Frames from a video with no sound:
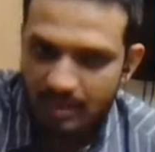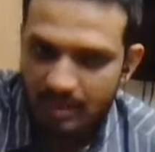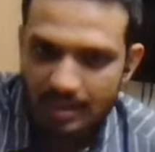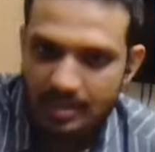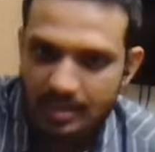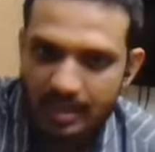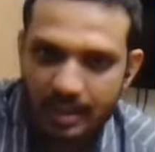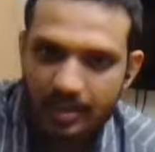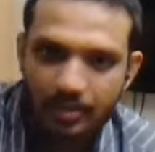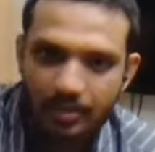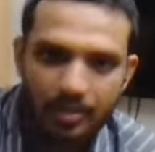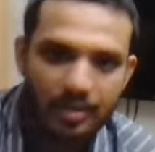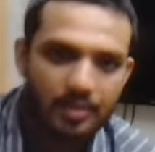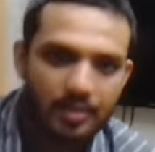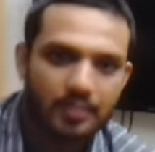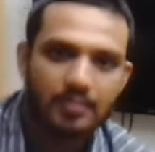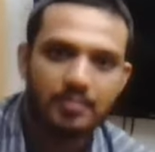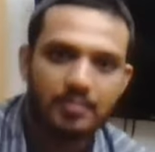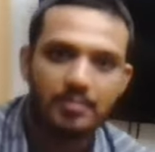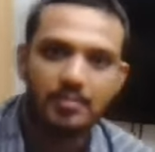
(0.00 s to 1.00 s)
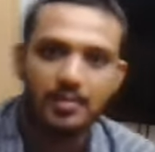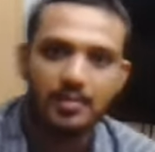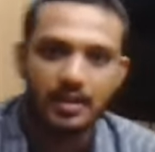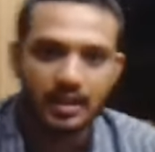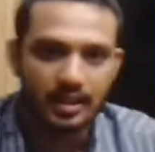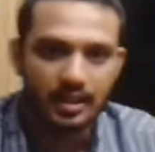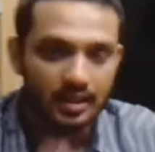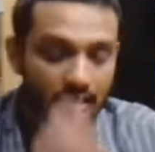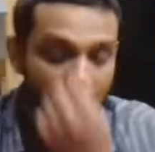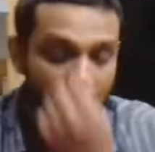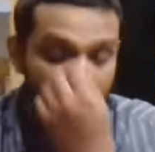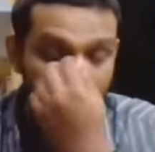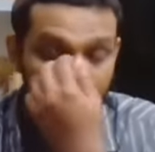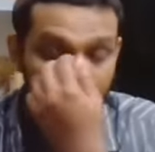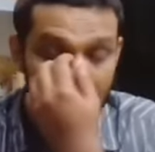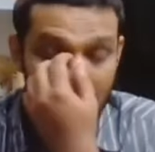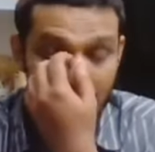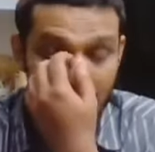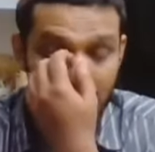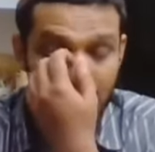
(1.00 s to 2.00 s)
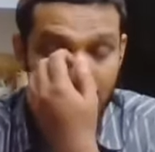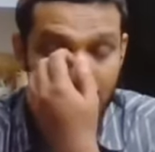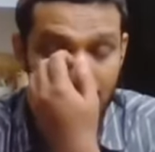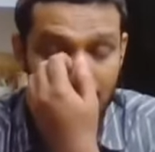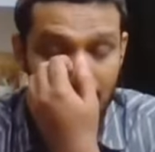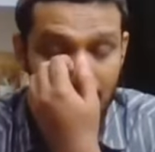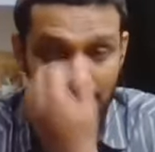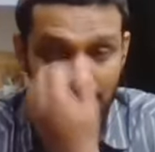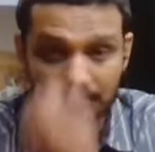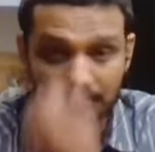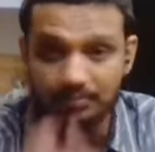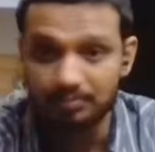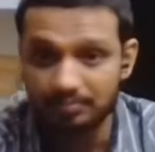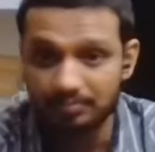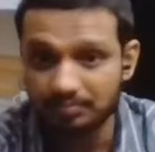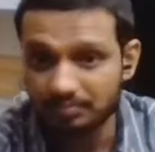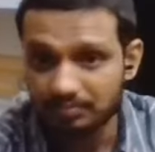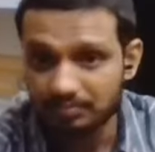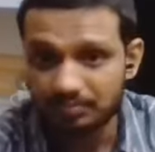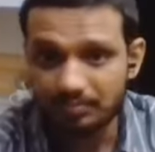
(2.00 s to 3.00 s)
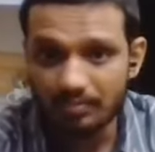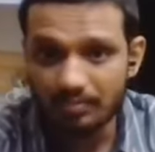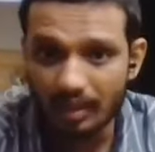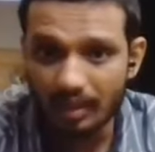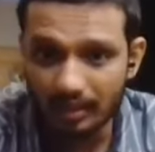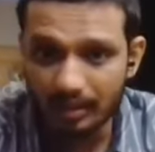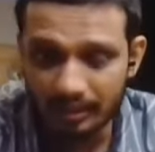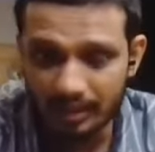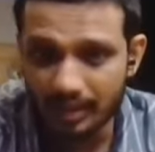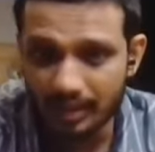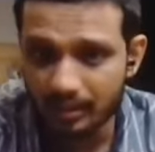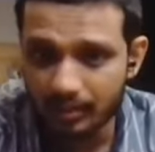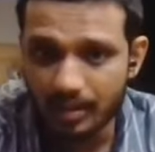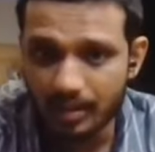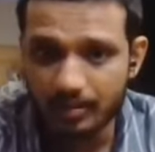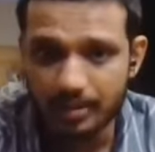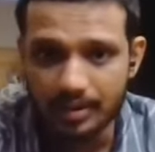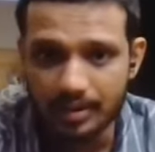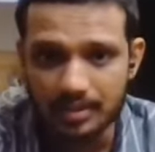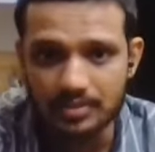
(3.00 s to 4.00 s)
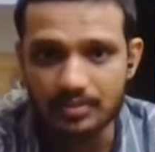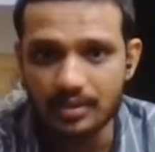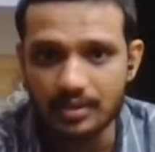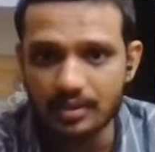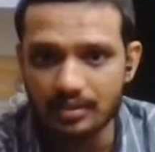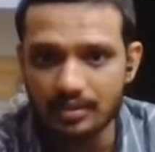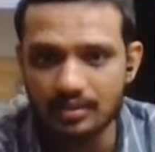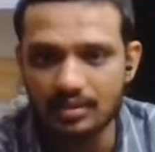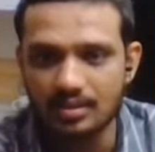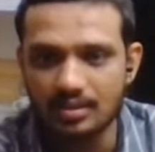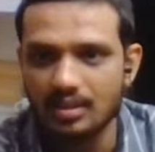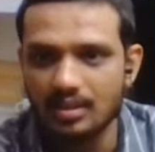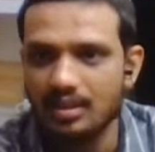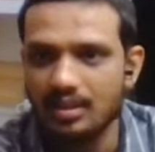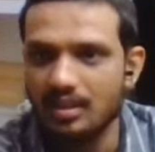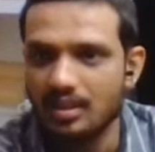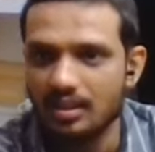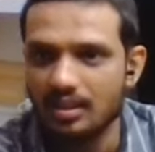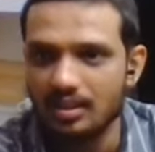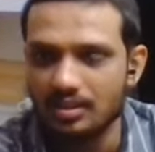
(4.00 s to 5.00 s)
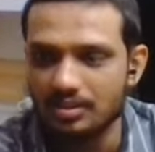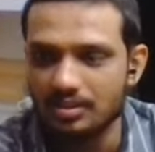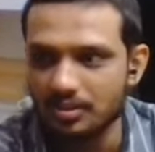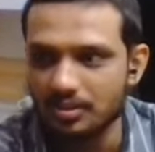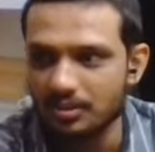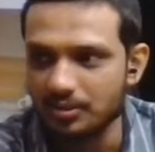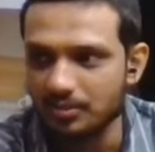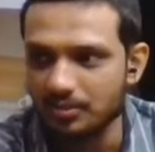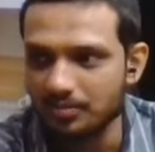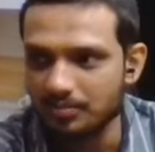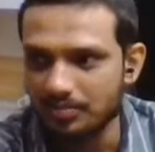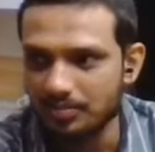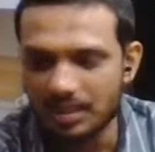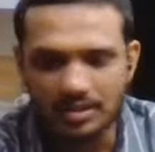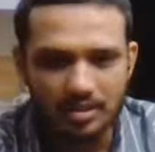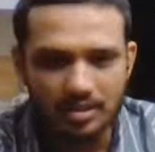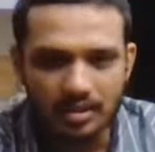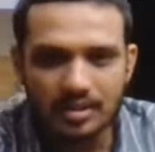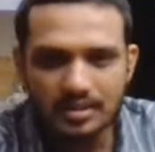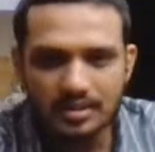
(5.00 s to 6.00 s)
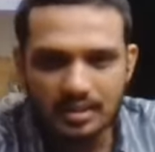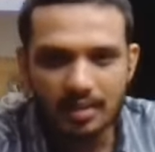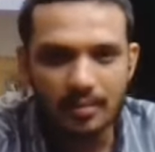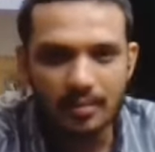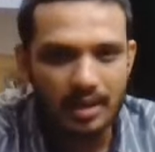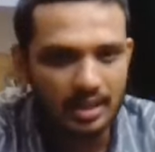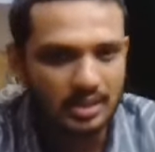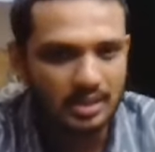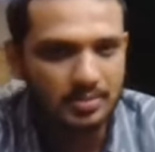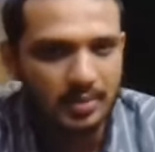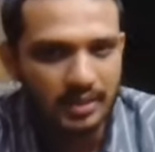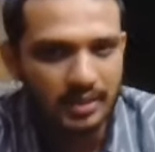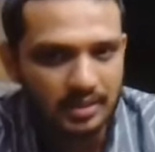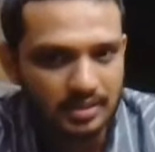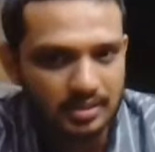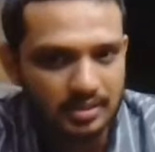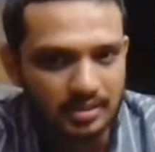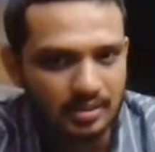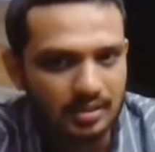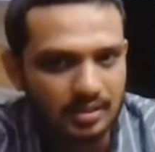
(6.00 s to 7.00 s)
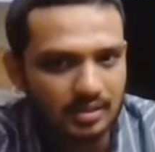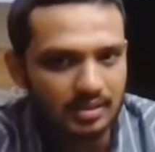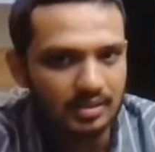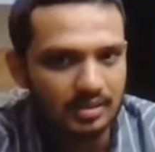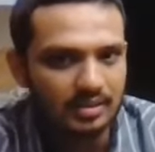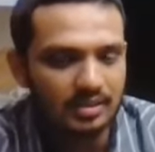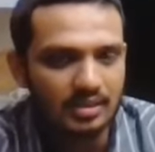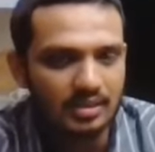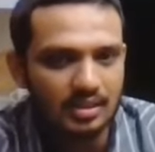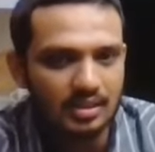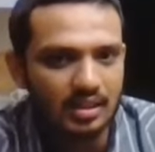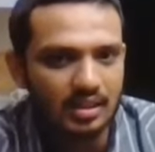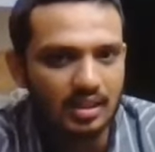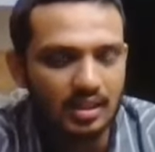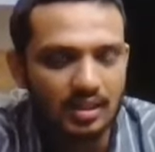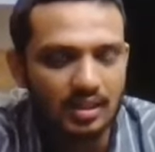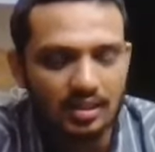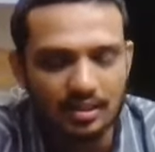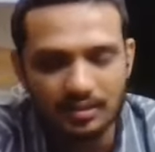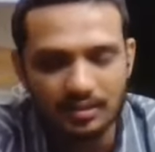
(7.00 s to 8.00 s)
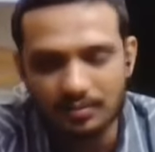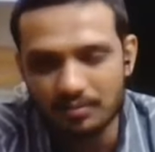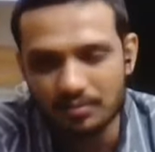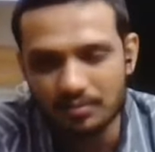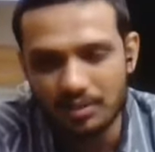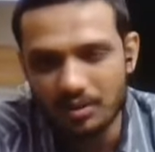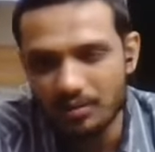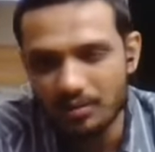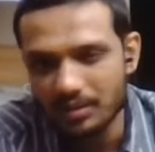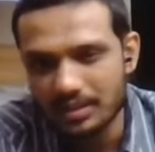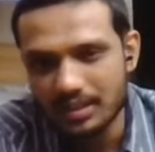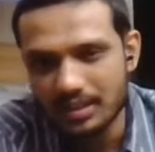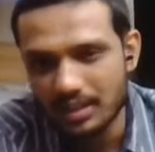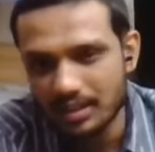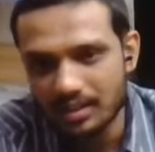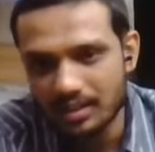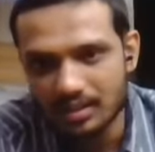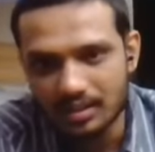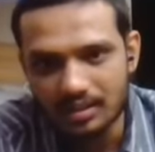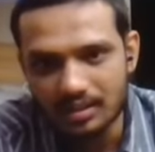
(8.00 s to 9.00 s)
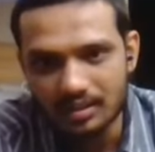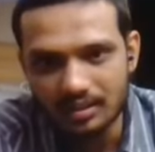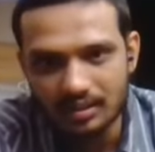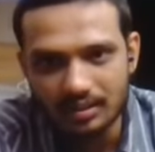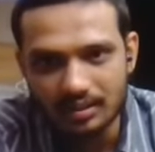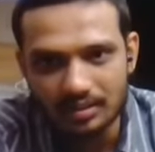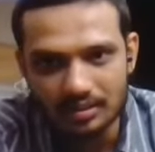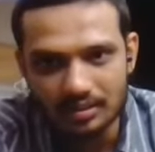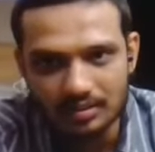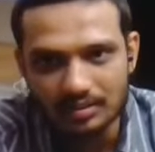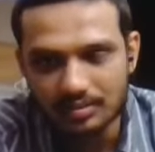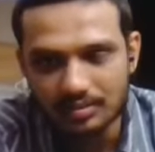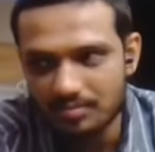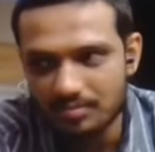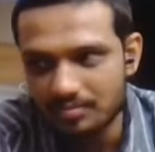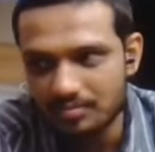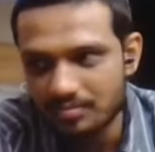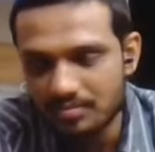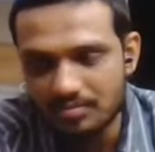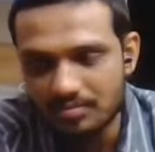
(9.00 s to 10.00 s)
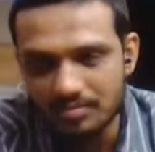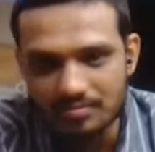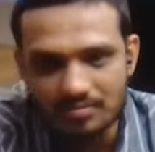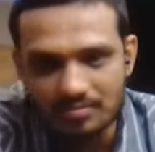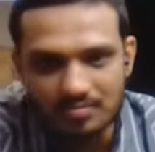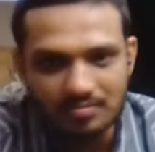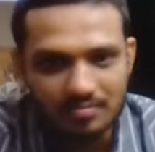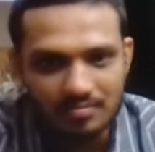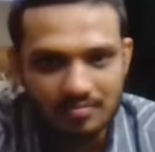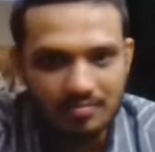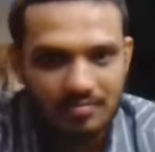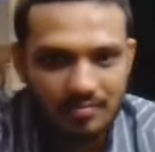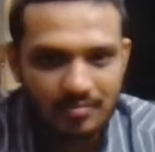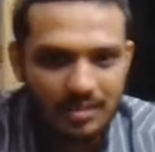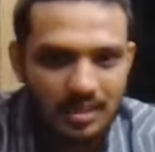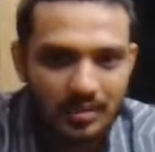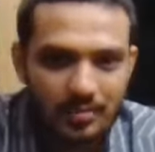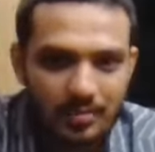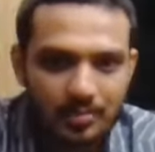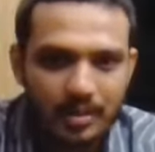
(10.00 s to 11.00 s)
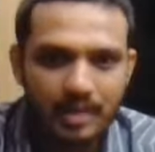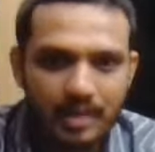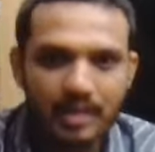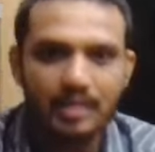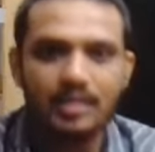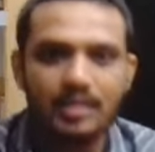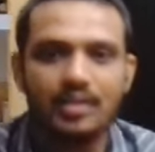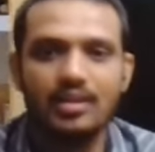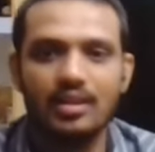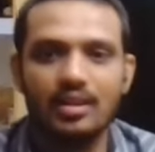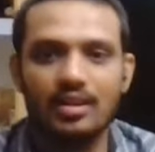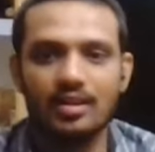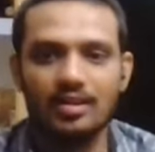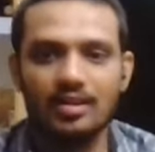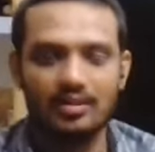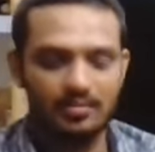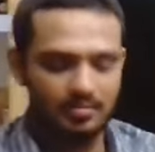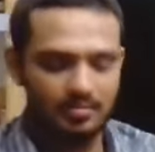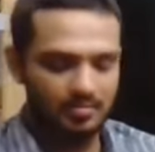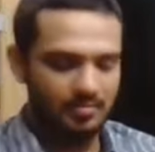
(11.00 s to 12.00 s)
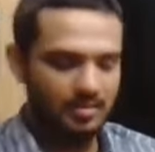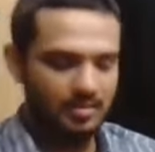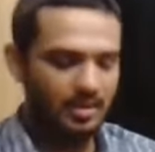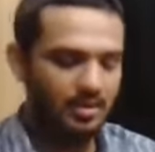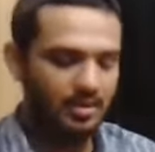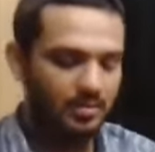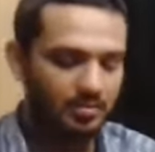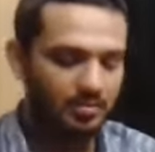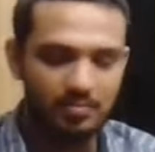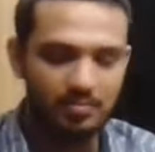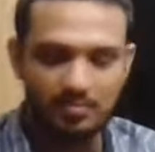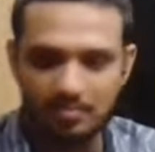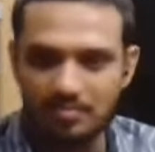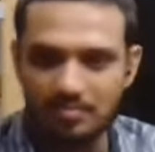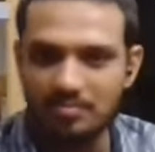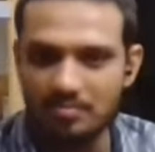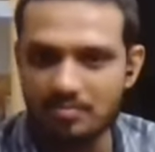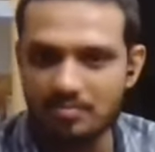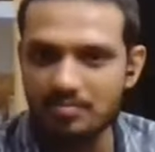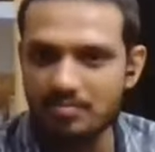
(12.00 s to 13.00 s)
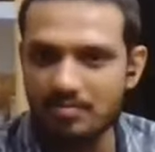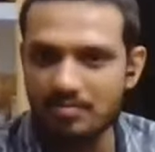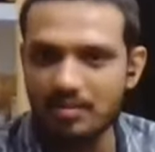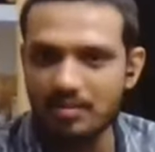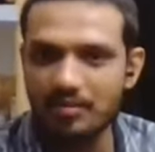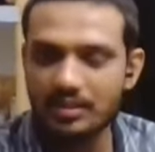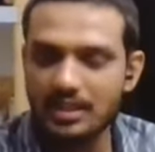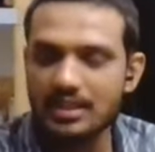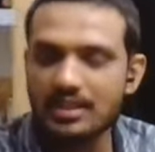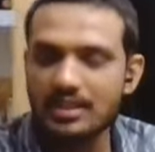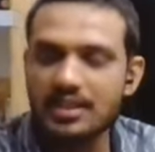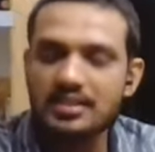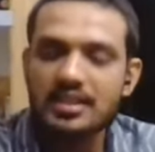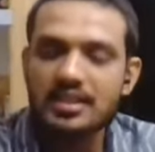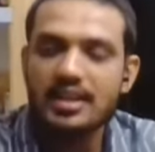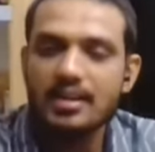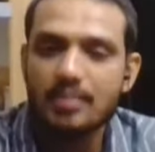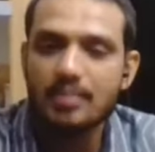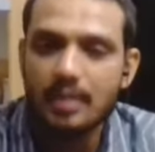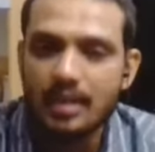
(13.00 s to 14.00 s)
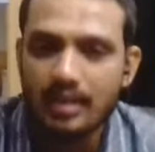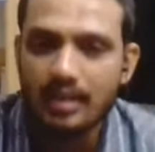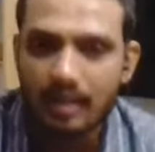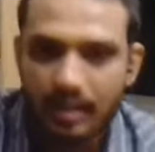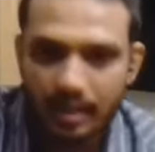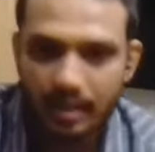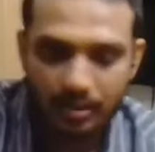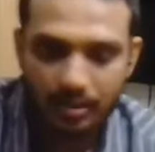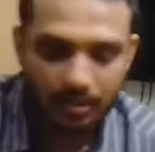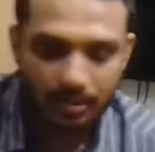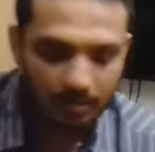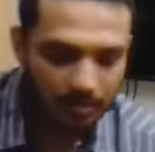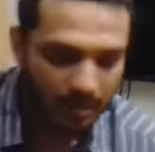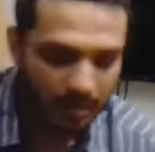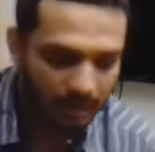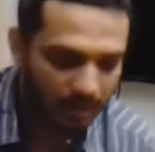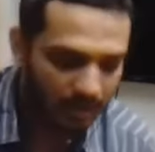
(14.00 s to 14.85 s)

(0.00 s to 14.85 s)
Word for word: that's again going to uh, you know help uh, the environment as well. So these are all some aspects uh, uh, you know which are uh, which are pretty you know which are sustainably you know